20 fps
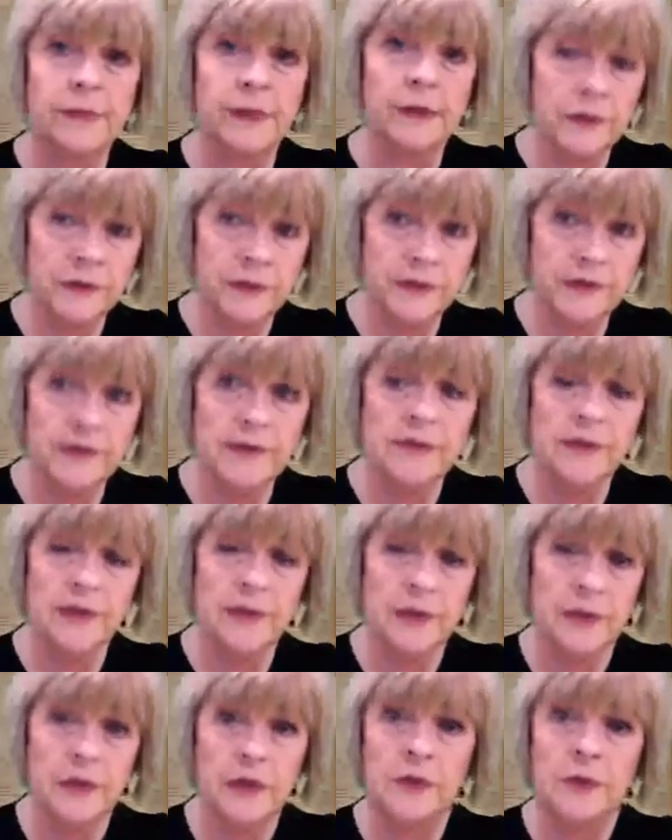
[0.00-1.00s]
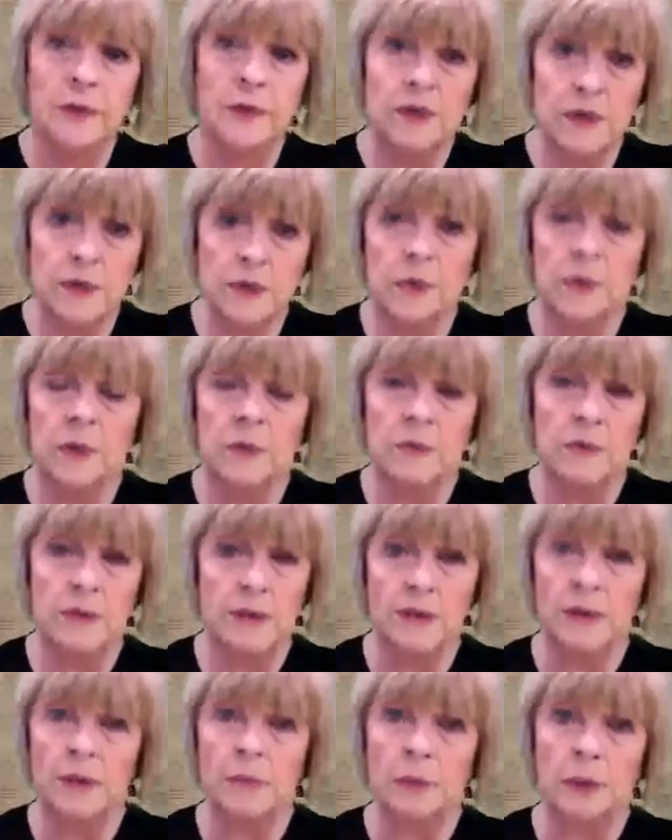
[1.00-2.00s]
because it's saying you need to work
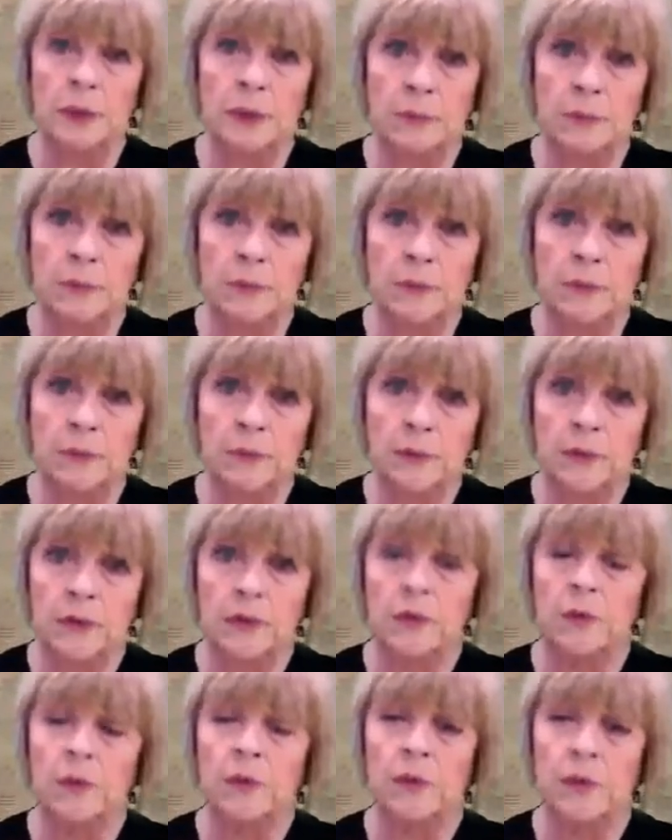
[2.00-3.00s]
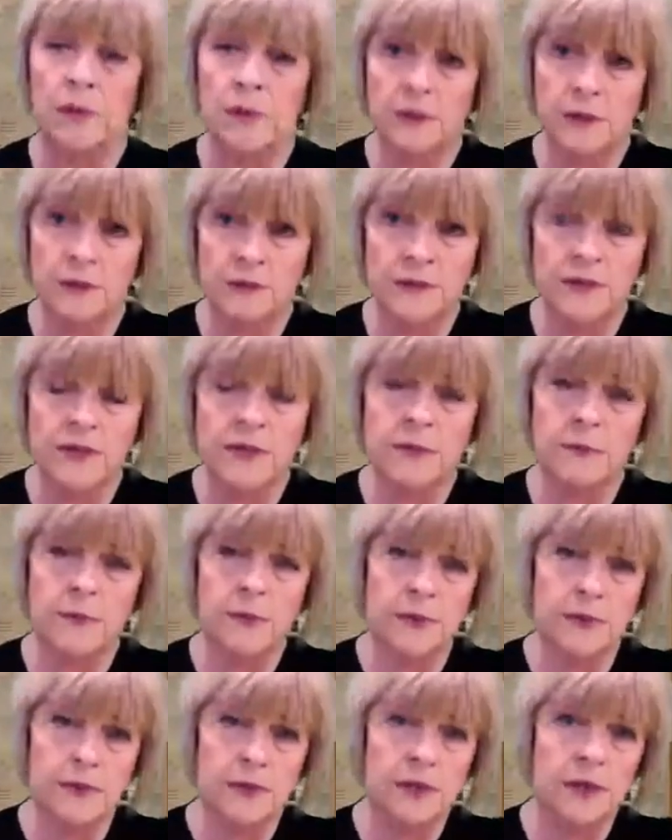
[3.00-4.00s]
with other people. You are not
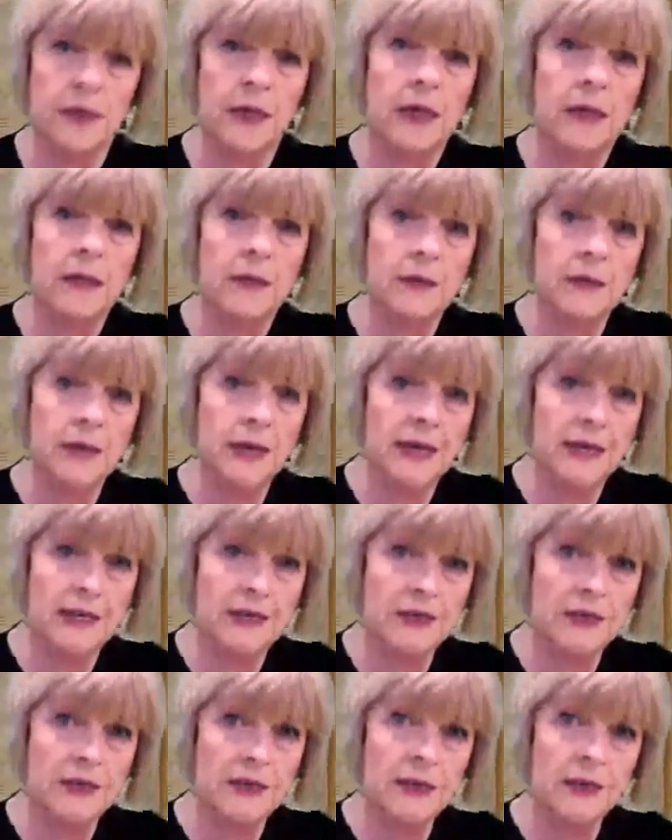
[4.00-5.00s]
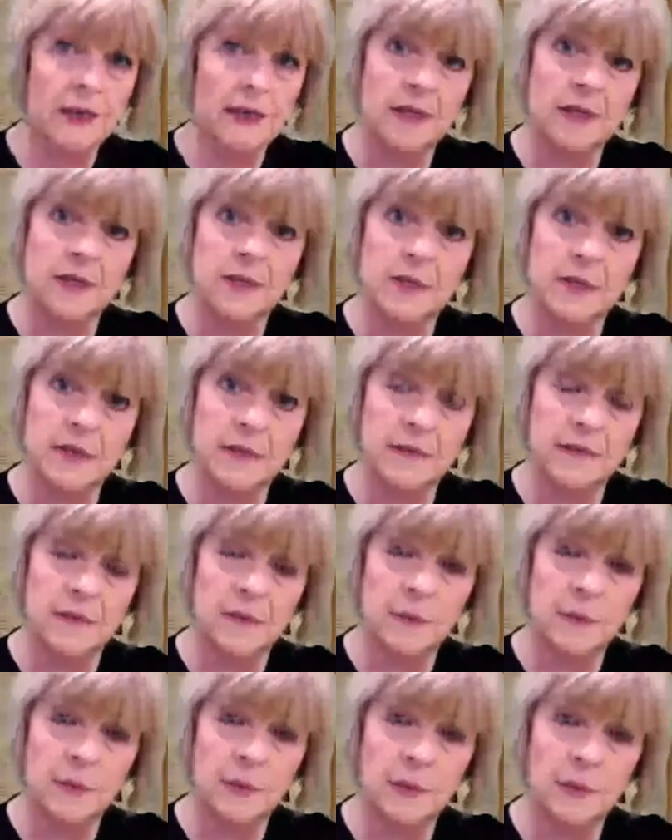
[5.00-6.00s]
somebody that actually is
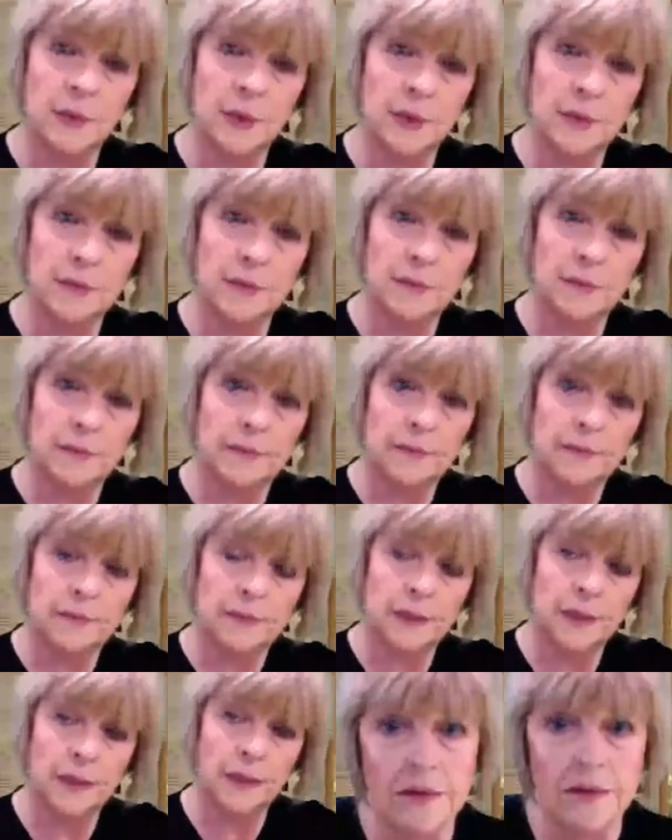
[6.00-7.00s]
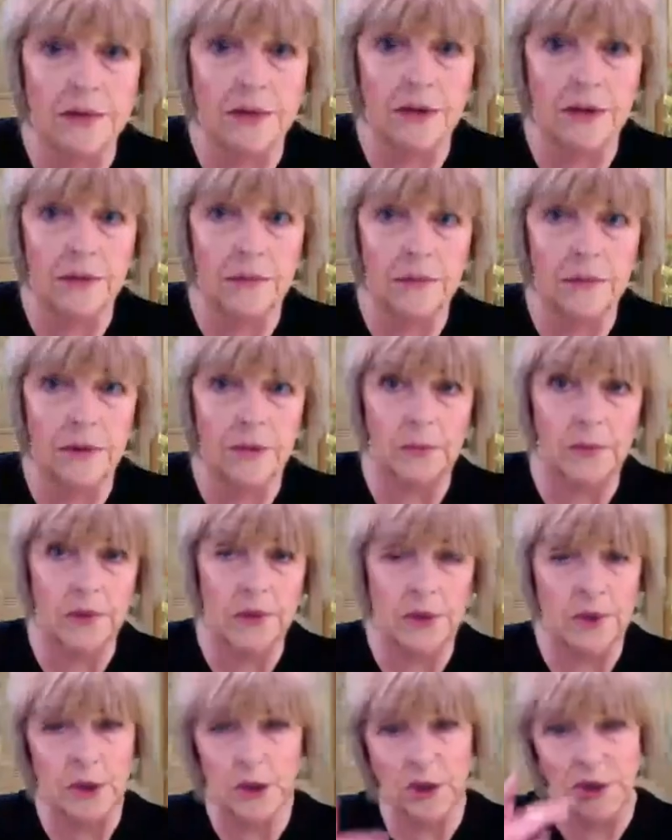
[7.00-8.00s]
self-employed. This is the other one I
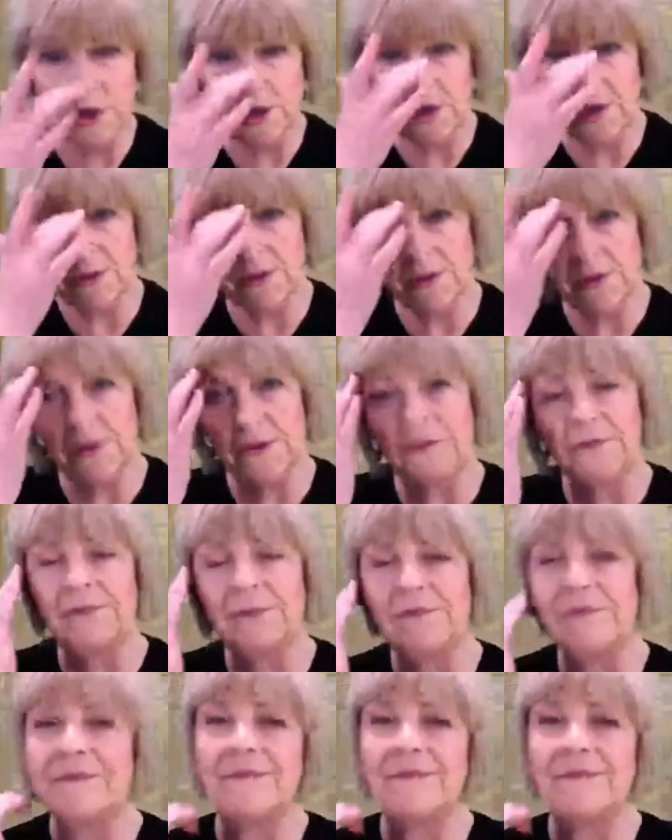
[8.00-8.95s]
wanted to show you.